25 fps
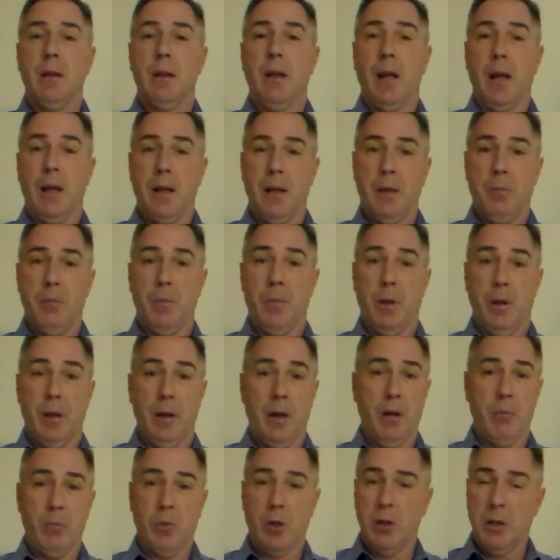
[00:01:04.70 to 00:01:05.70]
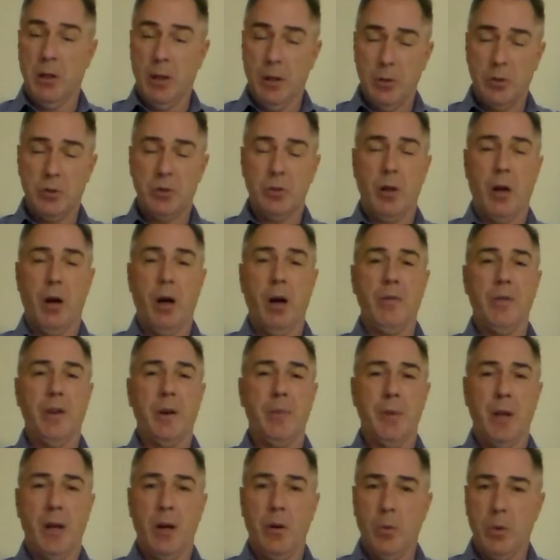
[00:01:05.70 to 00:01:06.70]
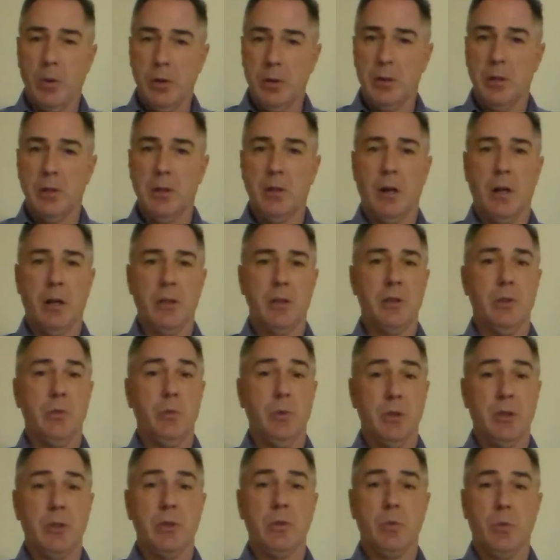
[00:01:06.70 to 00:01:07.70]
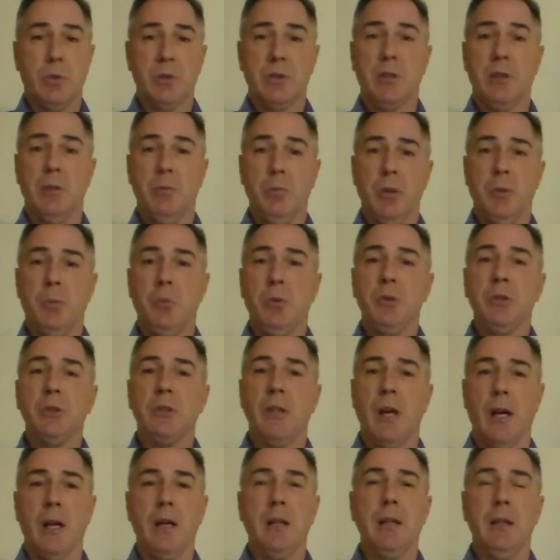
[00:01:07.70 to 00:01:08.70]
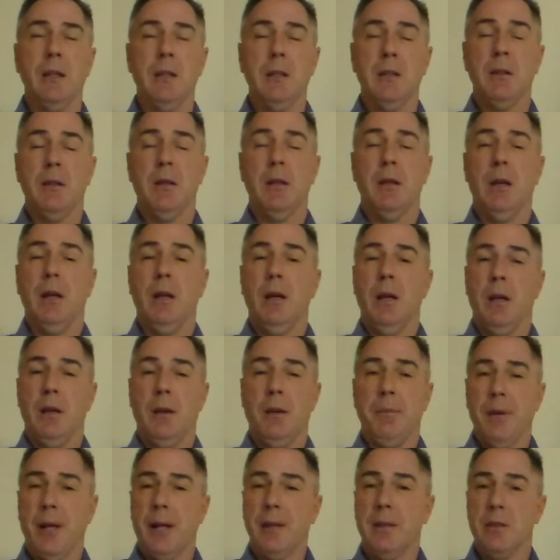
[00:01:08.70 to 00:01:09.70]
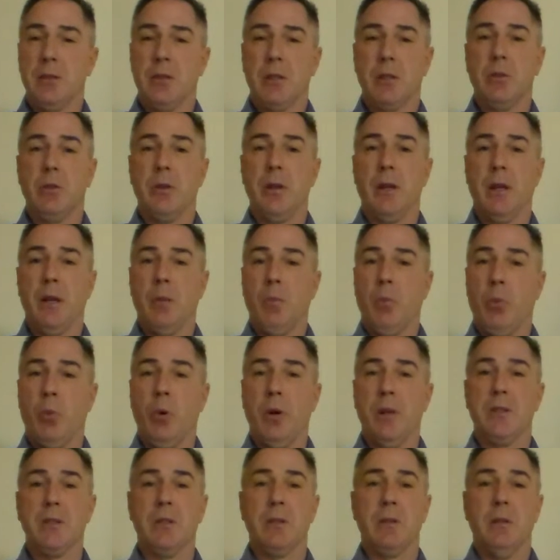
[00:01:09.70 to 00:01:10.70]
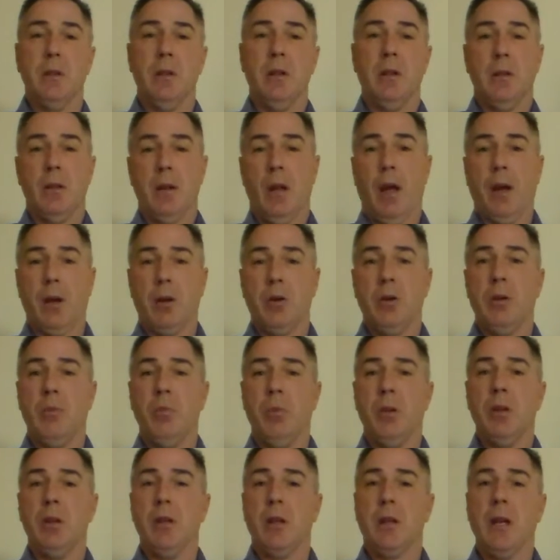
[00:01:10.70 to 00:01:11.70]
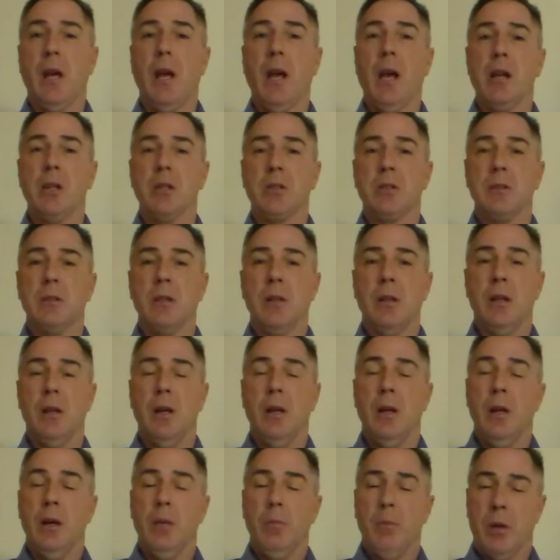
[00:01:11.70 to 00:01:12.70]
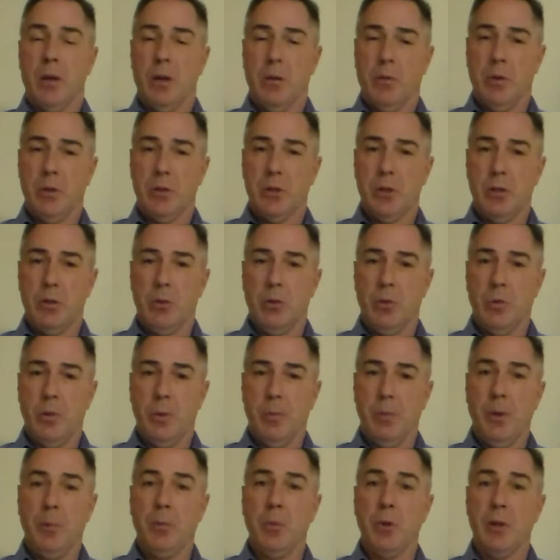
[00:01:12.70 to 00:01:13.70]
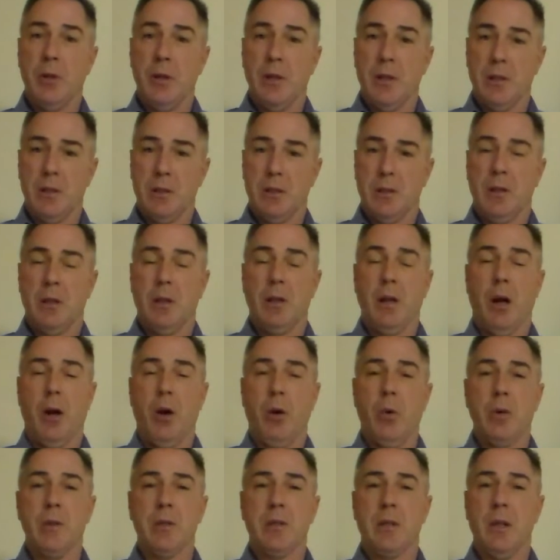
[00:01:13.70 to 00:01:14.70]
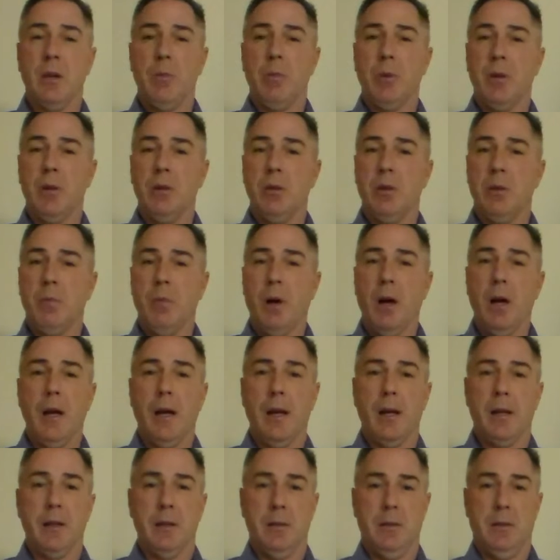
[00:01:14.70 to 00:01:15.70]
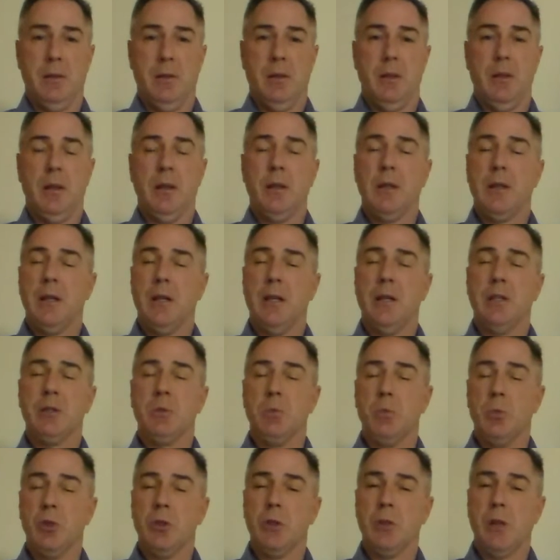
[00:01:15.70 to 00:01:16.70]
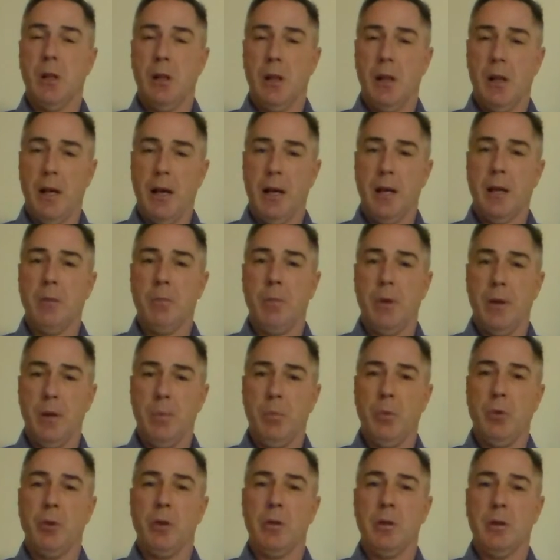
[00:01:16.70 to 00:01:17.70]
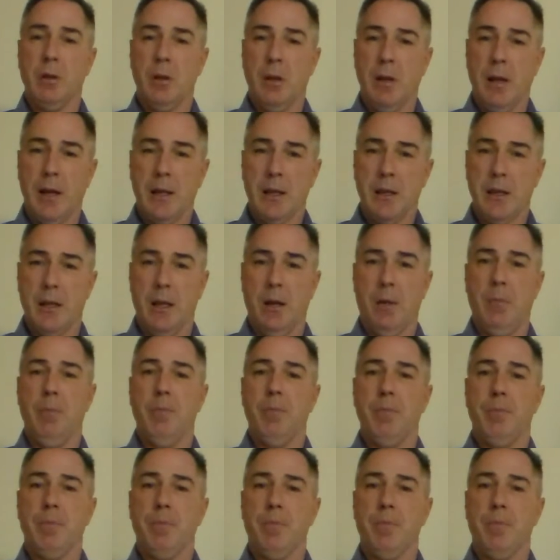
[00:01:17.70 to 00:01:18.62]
that I'm closed off, I'm not willing to talk to you, which is what some people say. And I'm not disagreeing at points that could be the case. But I want you to remember this and always keep it in your mind. Customers like people that are like them.